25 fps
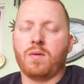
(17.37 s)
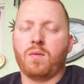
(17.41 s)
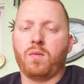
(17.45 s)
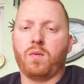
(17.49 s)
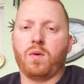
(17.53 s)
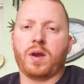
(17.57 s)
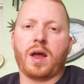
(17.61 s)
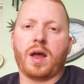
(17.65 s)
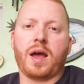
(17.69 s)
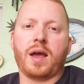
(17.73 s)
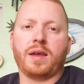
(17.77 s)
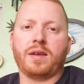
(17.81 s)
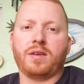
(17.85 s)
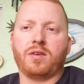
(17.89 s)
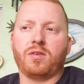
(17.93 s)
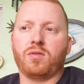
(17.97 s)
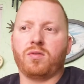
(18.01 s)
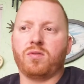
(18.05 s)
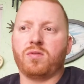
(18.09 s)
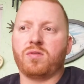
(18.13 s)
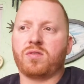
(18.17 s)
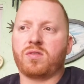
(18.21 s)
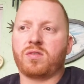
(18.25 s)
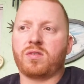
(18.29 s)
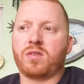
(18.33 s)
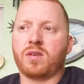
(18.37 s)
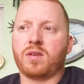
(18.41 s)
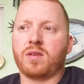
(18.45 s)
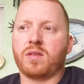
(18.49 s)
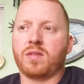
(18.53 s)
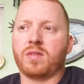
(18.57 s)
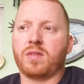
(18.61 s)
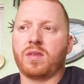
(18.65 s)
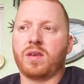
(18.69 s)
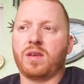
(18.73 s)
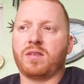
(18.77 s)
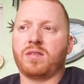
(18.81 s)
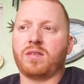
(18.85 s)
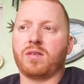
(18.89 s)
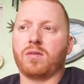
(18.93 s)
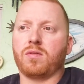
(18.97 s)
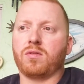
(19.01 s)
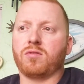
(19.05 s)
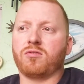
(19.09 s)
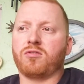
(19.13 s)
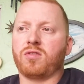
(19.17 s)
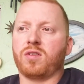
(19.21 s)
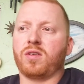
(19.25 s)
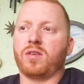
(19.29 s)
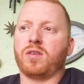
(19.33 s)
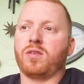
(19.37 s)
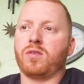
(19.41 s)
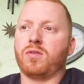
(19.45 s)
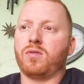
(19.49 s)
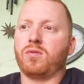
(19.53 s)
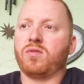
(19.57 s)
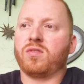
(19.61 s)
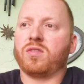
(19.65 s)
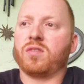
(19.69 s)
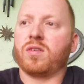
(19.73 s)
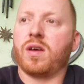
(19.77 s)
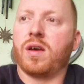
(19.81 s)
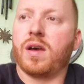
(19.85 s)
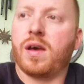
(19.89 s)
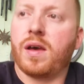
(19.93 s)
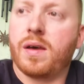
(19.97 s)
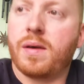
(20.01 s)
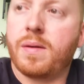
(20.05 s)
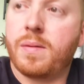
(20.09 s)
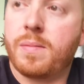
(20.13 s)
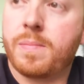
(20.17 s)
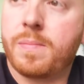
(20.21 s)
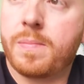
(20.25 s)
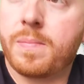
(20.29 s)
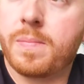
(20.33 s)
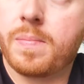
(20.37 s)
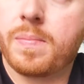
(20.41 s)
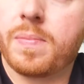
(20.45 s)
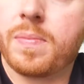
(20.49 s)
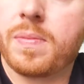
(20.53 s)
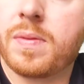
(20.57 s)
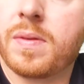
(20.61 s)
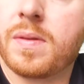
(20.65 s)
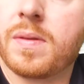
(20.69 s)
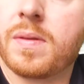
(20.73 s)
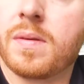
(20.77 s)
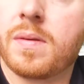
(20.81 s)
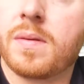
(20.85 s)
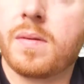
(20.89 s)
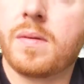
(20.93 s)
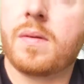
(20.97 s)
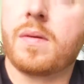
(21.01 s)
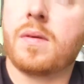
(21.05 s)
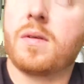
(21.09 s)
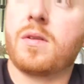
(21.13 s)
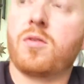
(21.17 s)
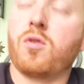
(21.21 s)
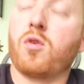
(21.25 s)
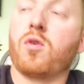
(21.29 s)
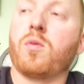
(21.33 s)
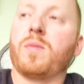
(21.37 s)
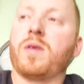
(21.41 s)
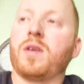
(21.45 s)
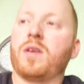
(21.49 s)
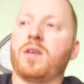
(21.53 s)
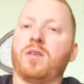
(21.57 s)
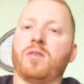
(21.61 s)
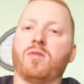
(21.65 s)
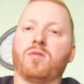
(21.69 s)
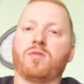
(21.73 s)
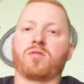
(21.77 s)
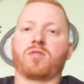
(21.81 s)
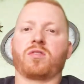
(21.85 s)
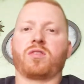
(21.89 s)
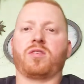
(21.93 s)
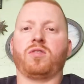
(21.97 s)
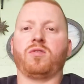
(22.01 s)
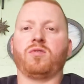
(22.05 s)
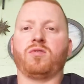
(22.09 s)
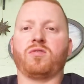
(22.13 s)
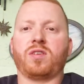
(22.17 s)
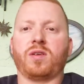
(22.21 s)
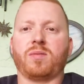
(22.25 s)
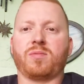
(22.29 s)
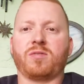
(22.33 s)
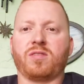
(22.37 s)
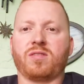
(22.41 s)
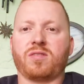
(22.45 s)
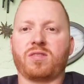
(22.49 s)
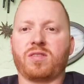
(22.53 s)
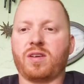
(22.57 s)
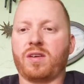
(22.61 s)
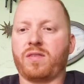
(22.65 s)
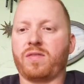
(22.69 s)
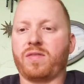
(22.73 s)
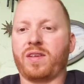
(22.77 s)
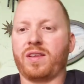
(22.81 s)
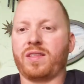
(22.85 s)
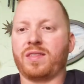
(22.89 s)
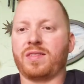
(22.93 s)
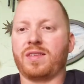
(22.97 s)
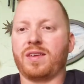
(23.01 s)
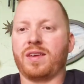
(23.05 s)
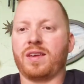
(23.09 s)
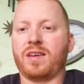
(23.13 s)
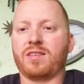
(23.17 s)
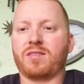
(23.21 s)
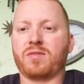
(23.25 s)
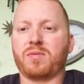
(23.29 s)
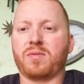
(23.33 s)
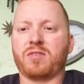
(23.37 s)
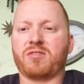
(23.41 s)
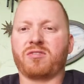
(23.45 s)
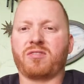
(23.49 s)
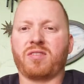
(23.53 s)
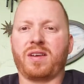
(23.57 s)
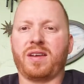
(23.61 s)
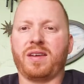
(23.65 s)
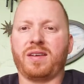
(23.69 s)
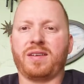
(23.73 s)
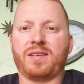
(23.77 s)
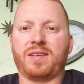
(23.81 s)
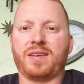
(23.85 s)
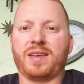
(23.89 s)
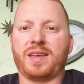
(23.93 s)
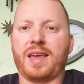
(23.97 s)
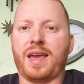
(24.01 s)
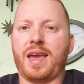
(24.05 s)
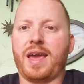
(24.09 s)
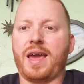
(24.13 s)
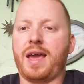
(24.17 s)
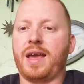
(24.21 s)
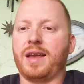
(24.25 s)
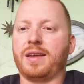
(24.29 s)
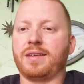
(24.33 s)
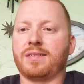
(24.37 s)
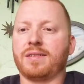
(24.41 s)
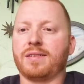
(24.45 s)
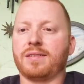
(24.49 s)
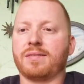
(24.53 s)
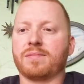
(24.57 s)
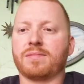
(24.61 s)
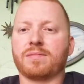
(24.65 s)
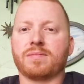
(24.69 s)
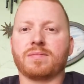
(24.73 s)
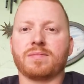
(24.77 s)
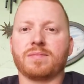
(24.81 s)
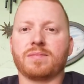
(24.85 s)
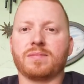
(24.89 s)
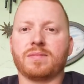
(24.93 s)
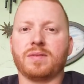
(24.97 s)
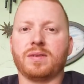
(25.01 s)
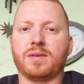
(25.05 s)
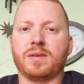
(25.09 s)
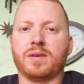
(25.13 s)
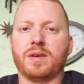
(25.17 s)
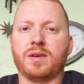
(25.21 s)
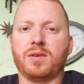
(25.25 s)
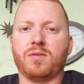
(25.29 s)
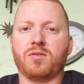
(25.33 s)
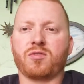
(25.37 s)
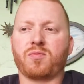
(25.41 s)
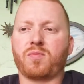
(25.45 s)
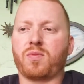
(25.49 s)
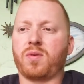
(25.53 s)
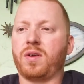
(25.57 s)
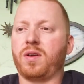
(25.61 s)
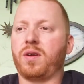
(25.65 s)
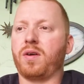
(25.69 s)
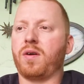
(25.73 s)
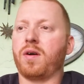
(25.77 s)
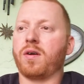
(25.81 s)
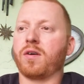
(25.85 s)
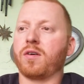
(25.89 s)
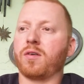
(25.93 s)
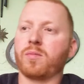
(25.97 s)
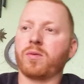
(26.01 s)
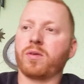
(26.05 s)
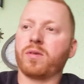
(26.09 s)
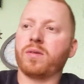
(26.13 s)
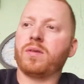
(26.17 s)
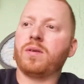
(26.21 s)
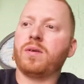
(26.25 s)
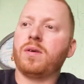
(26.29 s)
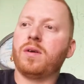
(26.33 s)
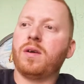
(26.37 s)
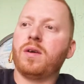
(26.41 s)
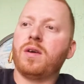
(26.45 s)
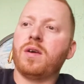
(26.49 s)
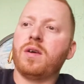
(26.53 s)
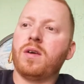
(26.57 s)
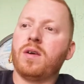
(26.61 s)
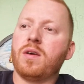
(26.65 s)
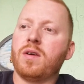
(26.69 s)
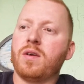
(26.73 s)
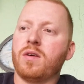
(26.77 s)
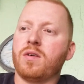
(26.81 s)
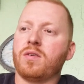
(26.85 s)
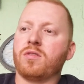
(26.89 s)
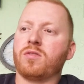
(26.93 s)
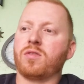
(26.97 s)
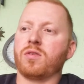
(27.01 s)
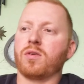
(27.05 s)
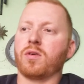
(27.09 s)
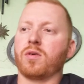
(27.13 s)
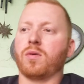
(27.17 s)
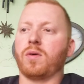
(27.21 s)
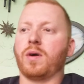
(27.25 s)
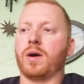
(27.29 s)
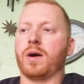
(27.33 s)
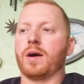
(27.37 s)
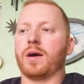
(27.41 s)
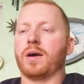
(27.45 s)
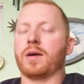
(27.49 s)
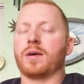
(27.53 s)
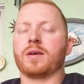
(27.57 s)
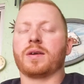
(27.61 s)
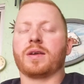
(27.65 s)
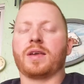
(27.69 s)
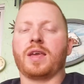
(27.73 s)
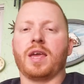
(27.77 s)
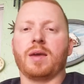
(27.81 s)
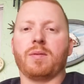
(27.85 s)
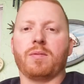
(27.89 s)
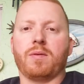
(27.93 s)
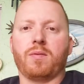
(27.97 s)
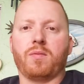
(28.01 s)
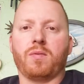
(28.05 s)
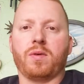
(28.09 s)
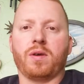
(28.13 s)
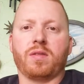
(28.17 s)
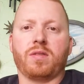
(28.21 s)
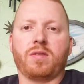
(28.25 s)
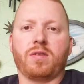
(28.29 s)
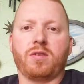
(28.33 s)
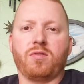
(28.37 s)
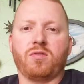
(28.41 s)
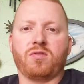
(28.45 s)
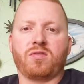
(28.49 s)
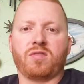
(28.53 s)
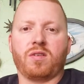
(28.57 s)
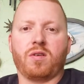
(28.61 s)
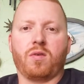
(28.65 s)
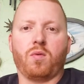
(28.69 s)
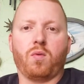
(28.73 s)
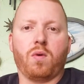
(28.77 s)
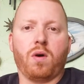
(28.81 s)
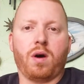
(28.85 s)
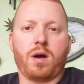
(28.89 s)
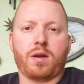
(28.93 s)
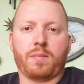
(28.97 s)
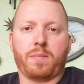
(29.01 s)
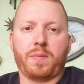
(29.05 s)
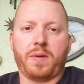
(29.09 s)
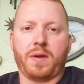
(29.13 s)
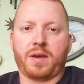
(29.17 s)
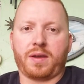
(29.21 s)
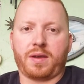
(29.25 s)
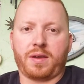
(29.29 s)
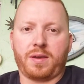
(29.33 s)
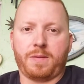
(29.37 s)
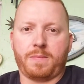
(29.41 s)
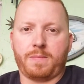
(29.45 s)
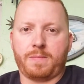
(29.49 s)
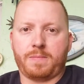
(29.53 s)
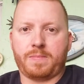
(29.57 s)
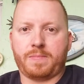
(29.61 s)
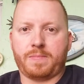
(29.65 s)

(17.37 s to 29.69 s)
what I use. They told you to use, uh, told me to use Q-tips and stuff like this, which I gagged and it was pretty horrible. So uh, came up with using a water pick.